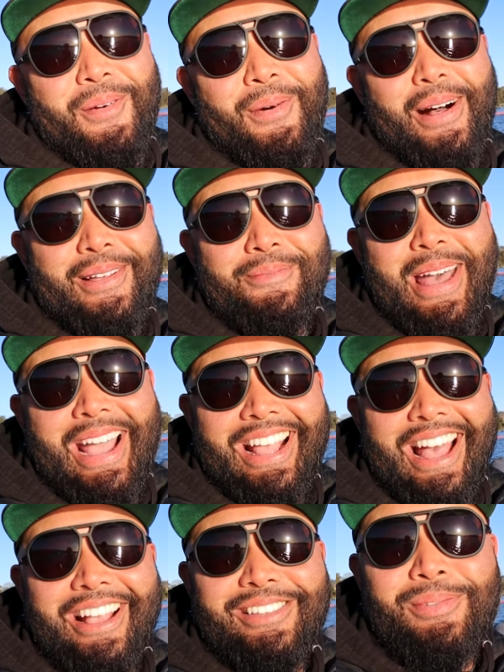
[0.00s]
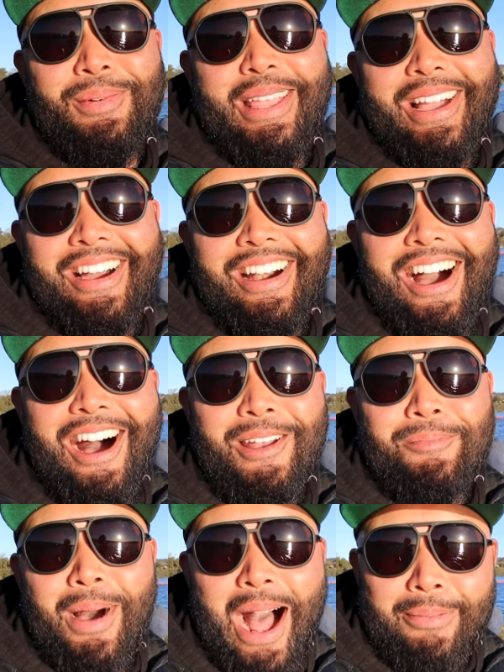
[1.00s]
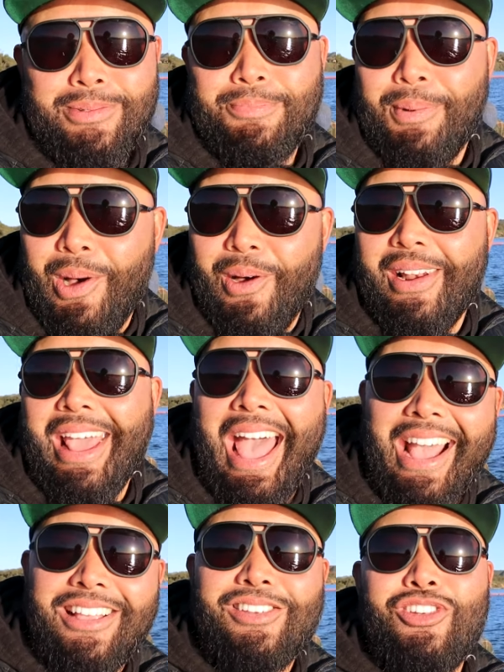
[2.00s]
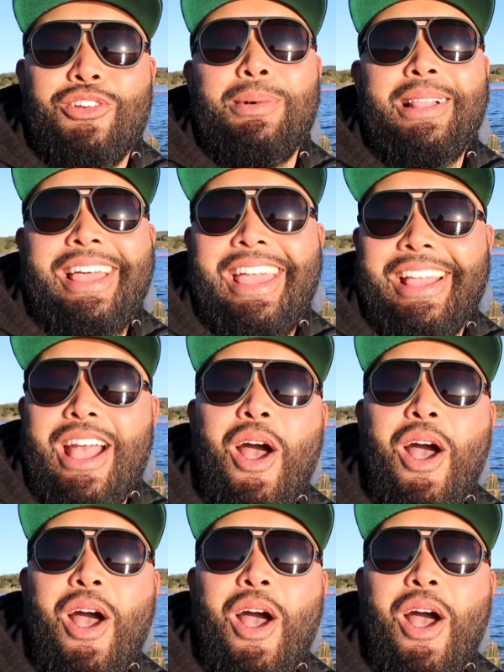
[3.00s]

Welcome back guys. We are on Bob's boat at Cachuma Lake,